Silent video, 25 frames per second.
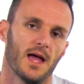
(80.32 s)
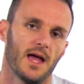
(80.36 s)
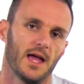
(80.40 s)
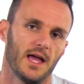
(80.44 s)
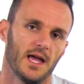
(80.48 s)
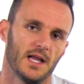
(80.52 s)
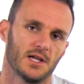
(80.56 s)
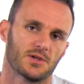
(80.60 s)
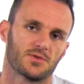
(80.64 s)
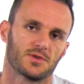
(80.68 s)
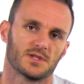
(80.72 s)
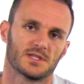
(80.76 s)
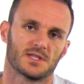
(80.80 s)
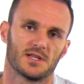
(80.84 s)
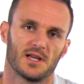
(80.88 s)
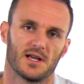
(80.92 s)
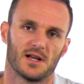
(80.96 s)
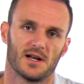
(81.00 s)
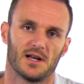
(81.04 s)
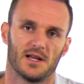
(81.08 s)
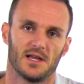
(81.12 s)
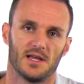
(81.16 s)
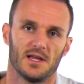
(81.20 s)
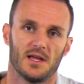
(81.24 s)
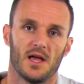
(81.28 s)

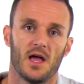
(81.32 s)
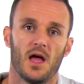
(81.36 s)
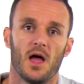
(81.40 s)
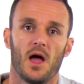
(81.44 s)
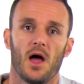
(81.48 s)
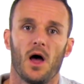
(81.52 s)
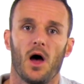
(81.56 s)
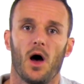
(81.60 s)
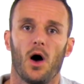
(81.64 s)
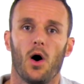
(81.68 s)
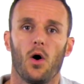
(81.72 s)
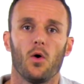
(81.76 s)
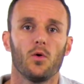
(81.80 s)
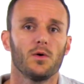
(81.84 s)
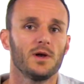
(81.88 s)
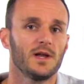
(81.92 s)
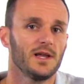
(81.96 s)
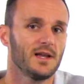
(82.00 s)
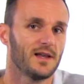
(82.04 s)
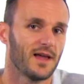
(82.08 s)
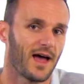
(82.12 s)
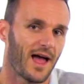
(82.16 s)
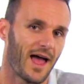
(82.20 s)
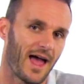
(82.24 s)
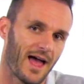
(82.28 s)
Interestingly, only
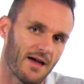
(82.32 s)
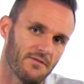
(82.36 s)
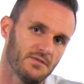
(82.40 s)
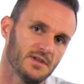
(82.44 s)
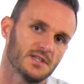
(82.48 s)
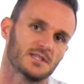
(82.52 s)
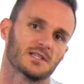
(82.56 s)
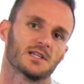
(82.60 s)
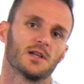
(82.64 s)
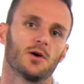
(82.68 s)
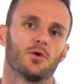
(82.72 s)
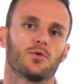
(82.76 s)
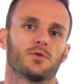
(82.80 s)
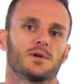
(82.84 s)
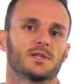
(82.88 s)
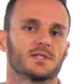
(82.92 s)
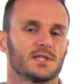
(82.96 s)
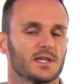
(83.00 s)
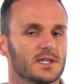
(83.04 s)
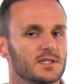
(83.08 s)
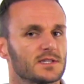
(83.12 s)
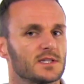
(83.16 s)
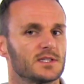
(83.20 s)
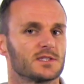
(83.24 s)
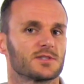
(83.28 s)
the heavy slow
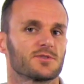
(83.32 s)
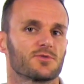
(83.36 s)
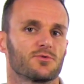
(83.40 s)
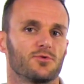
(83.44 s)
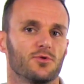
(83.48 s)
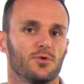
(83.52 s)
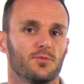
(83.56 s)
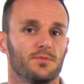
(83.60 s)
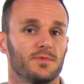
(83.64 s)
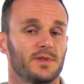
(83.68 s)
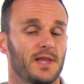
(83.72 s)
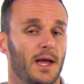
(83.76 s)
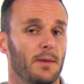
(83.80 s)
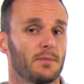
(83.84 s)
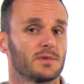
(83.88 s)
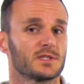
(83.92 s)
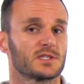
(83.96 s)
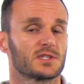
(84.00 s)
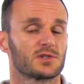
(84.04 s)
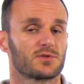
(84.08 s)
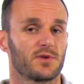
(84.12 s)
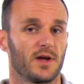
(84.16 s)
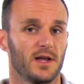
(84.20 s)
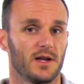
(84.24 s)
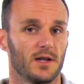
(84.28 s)
resistance group
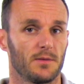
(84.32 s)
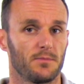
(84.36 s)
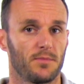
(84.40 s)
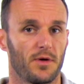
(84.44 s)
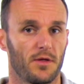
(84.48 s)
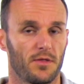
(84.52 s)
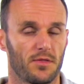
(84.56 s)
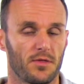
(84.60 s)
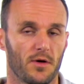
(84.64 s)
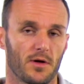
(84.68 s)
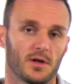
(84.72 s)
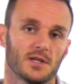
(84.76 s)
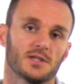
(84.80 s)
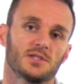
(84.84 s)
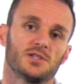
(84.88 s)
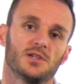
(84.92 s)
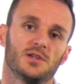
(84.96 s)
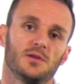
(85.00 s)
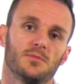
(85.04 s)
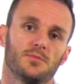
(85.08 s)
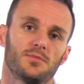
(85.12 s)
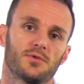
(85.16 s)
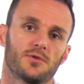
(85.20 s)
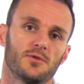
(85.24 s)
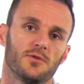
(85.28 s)
demonstrated pathology
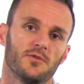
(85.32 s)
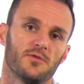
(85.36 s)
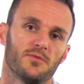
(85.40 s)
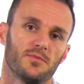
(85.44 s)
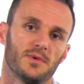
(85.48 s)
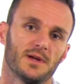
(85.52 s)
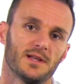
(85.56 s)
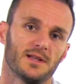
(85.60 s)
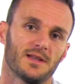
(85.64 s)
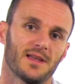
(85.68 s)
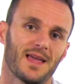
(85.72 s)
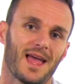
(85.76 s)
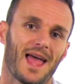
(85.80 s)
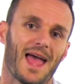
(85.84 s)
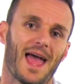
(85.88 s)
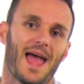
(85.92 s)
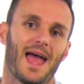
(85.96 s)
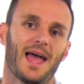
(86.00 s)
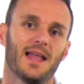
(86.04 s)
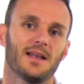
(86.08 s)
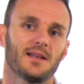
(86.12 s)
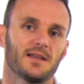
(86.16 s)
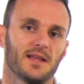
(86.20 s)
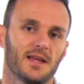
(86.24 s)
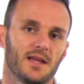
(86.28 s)
improvement
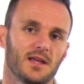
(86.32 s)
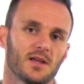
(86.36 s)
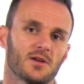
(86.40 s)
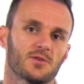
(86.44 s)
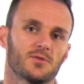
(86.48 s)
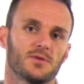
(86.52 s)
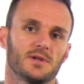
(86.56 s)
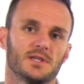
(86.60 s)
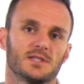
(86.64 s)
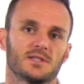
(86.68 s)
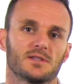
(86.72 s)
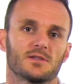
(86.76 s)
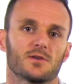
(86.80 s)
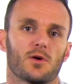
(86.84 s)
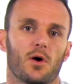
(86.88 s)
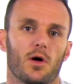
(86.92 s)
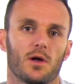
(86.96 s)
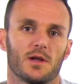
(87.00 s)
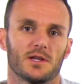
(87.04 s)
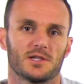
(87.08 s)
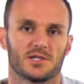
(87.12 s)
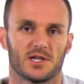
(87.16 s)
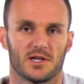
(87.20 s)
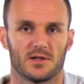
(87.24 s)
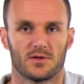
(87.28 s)
and increased
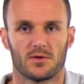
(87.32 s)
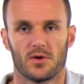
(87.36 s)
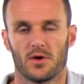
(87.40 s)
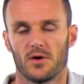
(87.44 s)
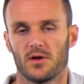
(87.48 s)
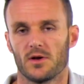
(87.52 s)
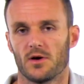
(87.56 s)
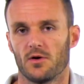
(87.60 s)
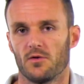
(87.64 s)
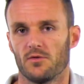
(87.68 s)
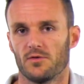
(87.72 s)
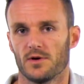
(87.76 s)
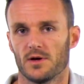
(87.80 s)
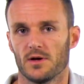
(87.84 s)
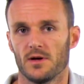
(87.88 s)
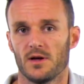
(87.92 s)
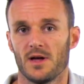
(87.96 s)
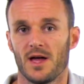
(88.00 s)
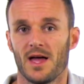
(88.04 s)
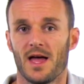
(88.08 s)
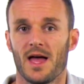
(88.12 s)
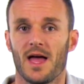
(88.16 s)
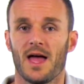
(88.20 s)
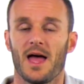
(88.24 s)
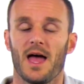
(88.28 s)
collagen turnover,
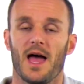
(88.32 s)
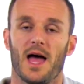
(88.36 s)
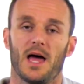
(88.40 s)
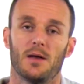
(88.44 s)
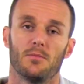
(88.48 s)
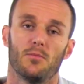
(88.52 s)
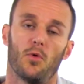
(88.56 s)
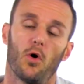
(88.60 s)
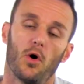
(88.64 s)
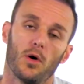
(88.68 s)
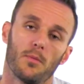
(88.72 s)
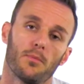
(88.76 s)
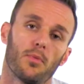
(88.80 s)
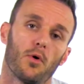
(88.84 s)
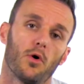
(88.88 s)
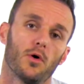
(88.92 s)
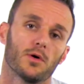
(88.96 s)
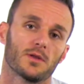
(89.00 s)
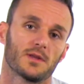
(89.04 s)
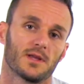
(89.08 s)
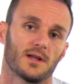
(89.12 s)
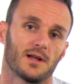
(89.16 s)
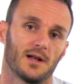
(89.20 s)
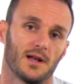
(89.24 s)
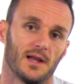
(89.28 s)
and more
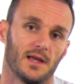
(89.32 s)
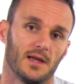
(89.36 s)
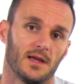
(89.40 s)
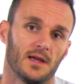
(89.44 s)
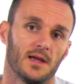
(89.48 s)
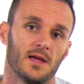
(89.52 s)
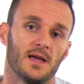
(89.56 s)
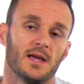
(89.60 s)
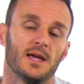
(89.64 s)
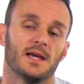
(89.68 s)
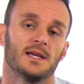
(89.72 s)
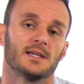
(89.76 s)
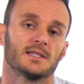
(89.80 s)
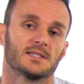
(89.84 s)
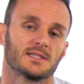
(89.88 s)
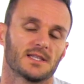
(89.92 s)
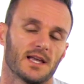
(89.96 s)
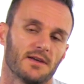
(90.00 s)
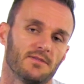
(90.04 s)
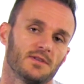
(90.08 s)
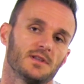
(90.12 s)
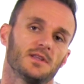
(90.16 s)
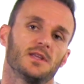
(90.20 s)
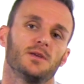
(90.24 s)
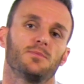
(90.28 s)
importantly,
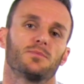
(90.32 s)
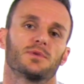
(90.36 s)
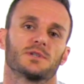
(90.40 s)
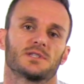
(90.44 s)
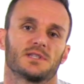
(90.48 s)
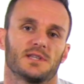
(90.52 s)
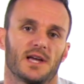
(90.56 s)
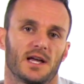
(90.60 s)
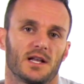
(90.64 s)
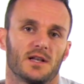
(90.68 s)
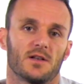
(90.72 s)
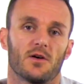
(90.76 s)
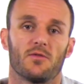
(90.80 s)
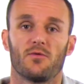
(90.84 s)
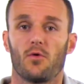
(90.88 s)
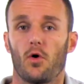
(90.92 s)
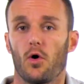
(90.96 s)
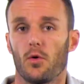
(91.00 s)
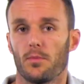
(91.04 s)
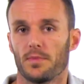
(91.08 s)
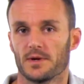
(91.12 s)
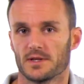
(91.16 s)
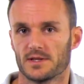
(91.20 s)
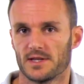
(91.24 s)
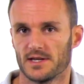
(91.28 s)
70% of
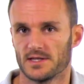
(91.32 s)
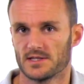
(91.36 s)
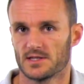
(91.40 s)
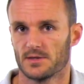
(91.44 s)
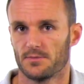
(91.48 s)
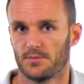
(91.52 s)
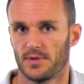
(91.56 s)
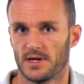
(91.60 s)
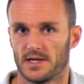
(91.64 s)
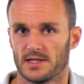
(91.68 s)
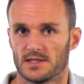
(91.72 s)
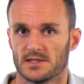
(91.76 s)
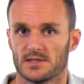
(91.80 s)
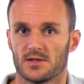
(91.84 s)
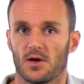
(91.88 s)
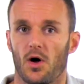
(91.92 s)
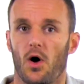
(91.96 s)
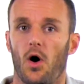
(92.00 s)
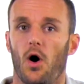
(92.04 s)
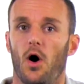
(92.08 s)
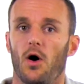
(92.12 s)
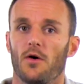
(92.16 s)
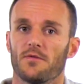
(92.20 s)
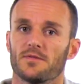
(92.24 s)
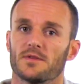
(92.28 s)
all participants
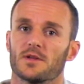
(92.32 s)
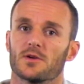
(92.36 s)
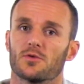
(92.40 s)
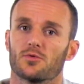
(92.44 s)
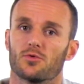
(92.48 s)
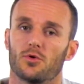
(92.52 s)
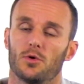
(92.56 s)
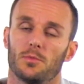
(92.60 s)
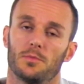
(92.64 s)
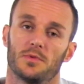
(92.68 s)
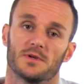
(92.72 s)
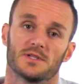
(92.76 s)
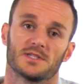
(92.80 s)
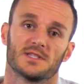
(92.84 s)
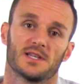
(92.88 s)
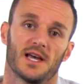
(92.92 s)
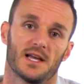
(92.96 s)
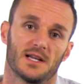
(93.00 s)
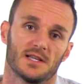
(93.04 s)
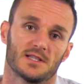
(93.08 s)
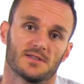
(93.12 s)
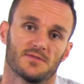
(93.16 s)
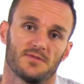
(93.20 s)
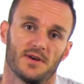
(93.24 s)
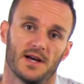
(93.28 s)
of the group were
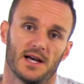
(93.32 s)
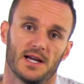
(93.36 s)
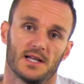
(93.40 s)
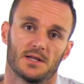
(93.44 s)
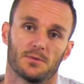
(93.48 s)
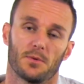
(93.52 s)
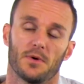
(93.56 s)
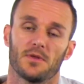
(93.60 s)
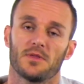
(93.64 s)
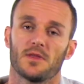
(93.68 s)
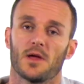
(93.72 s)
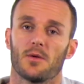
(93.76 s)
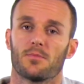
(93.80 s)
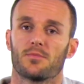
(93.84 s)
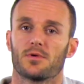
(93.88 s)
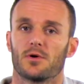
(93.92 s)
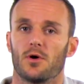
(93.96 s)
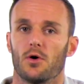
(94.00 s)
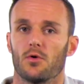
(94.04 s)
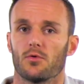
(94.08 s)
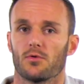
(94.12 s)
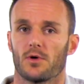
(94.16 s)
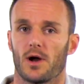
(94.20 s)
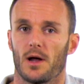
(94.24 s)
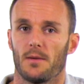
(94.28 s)
satisfied with their
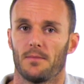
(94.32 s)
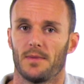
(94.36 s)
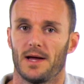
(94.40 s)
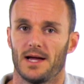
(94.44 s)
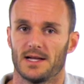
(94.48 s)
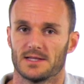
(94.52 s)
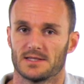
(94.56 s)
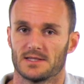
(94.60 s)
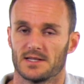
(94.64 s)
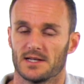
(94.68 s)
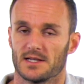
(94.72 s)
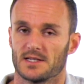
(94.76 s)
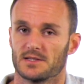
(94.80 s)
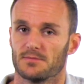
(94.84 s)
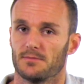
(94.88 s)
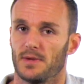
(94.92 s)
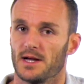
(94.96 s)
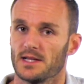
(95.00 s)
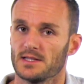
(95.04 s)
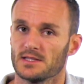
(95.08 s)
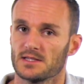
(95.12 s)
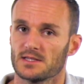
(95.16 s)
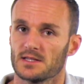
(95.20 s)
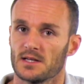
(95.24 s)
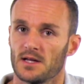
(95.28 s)
program at six
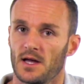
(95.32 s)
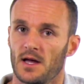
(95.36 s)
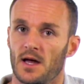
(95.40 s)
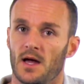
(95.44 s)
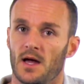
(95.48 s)
months,